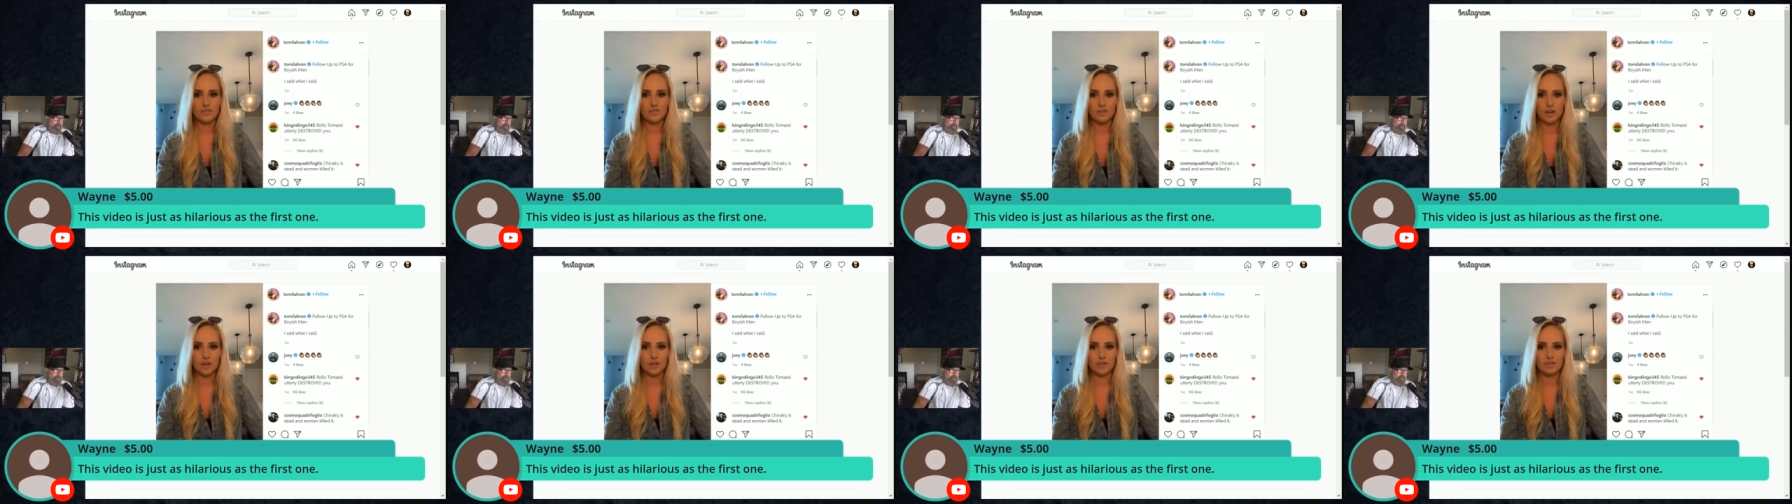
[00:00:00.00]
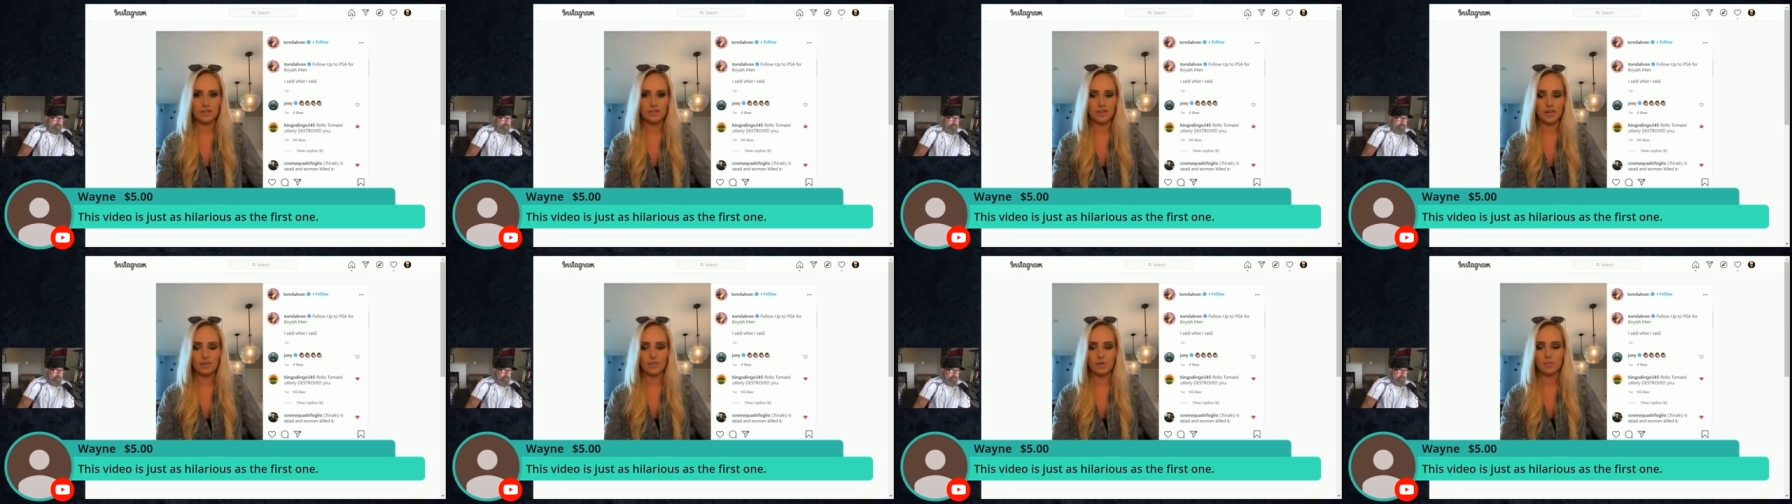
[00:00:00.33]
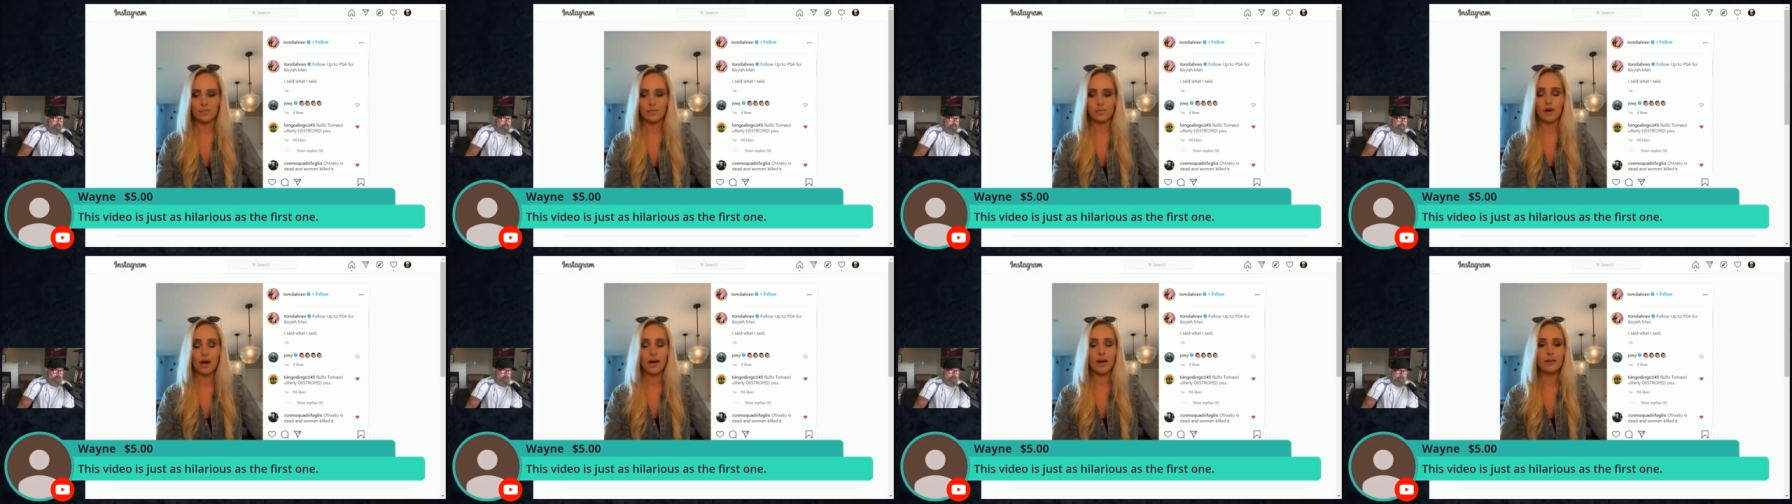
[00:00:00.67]

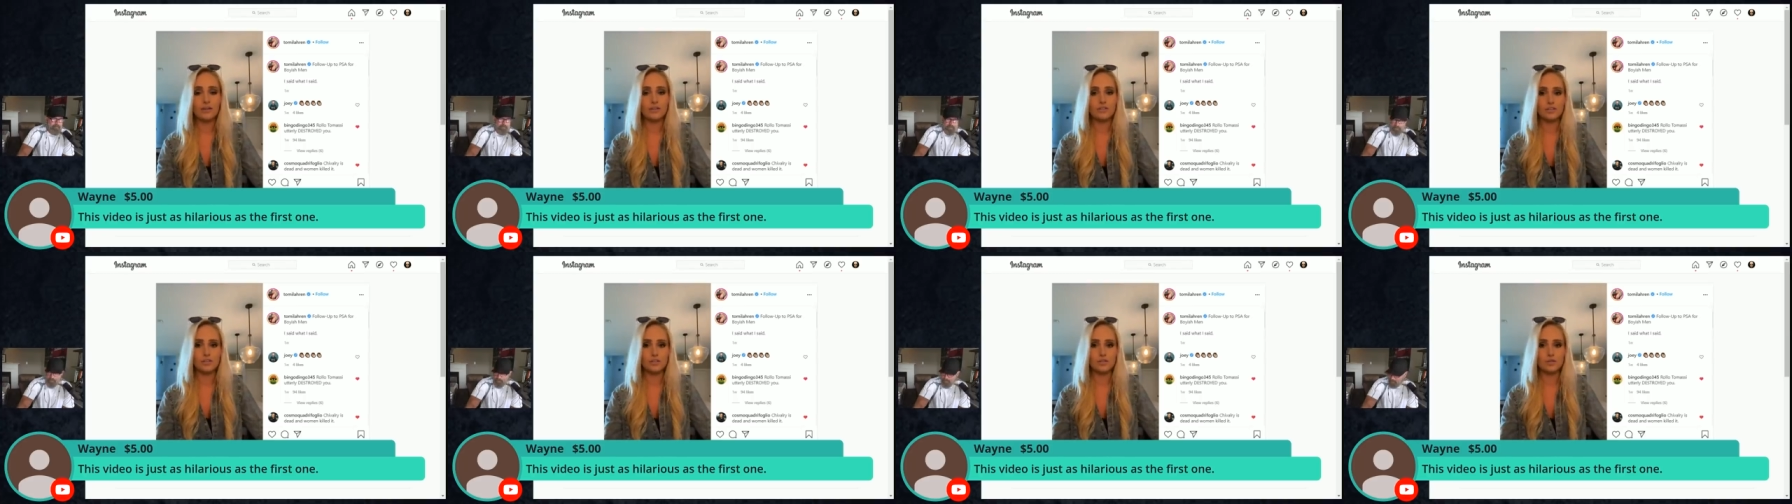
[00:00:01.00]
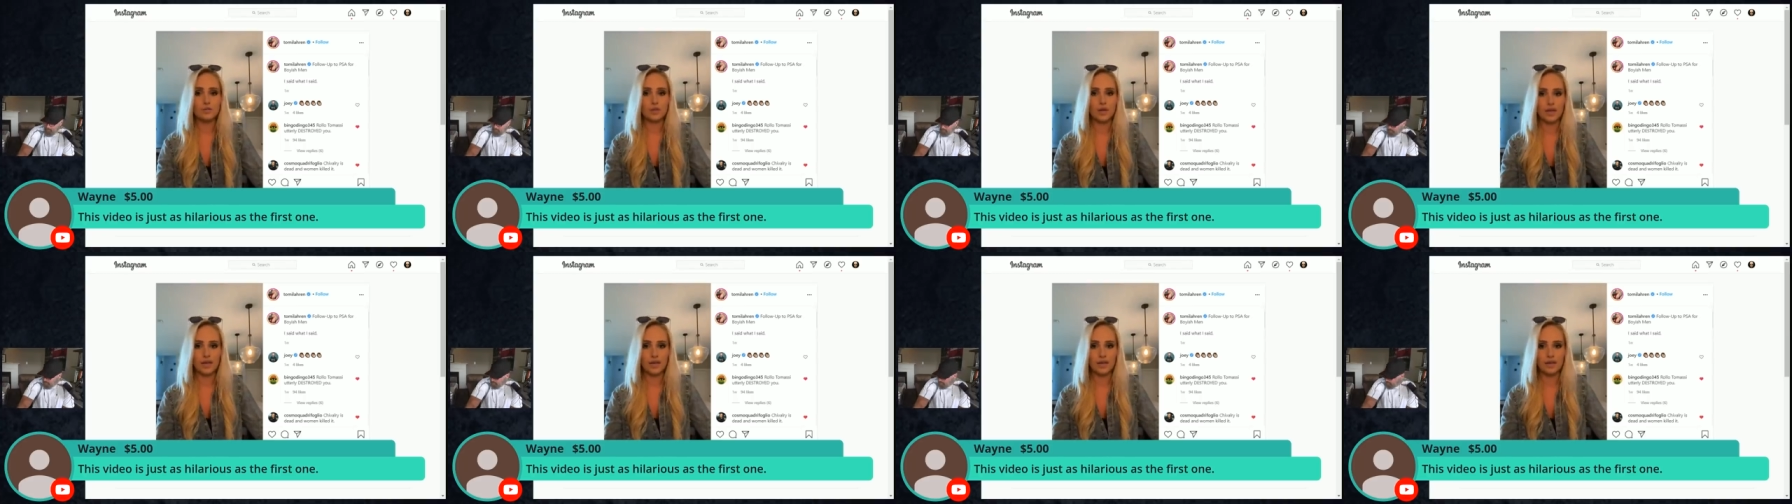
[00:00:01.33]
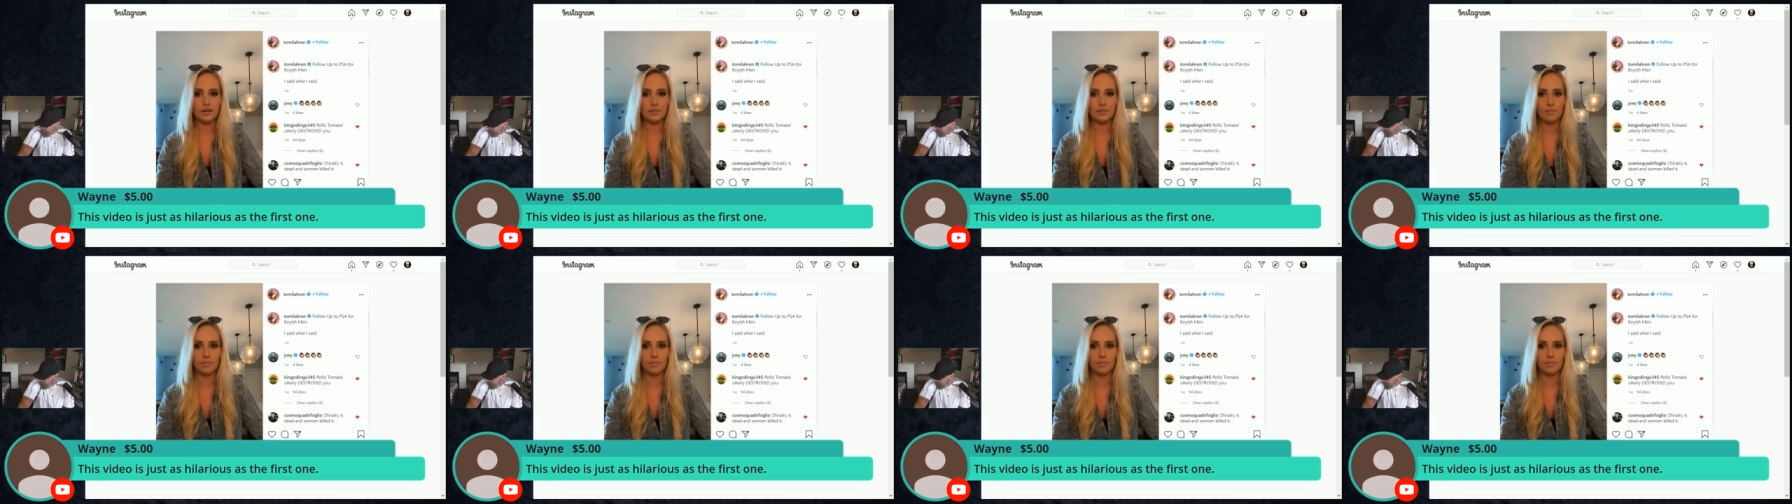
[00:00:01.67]
ex-fiance, but prior to
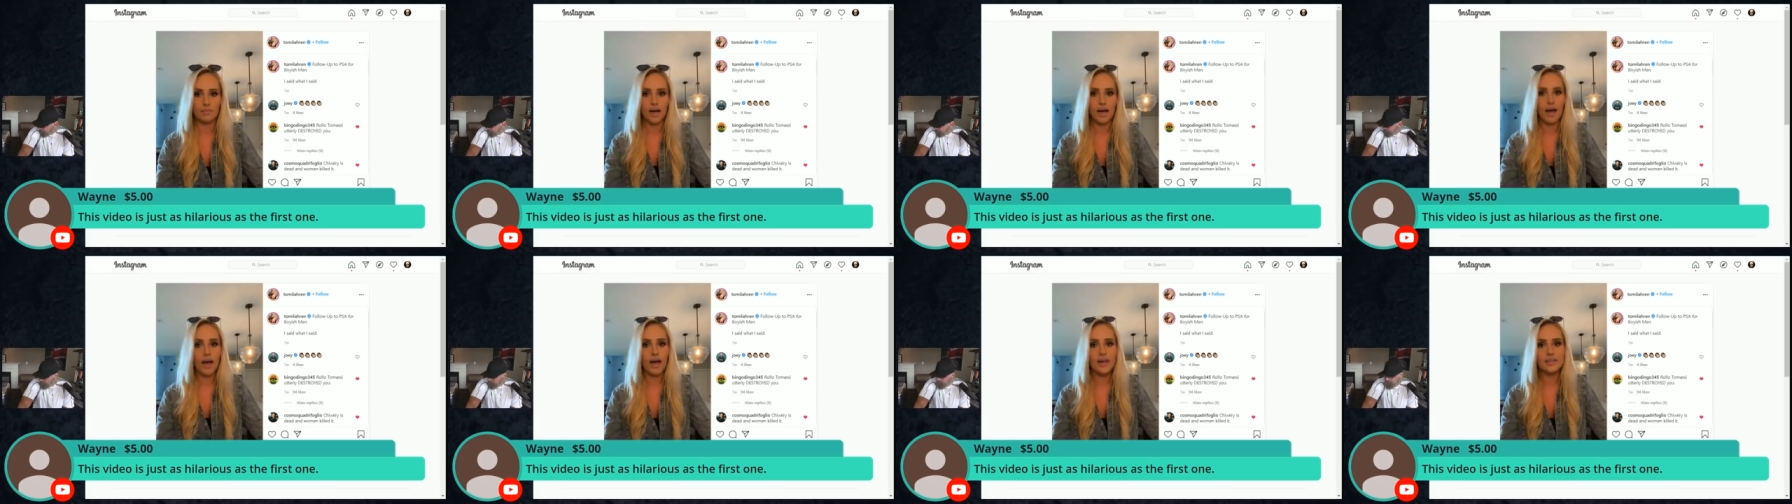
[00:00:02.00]
him,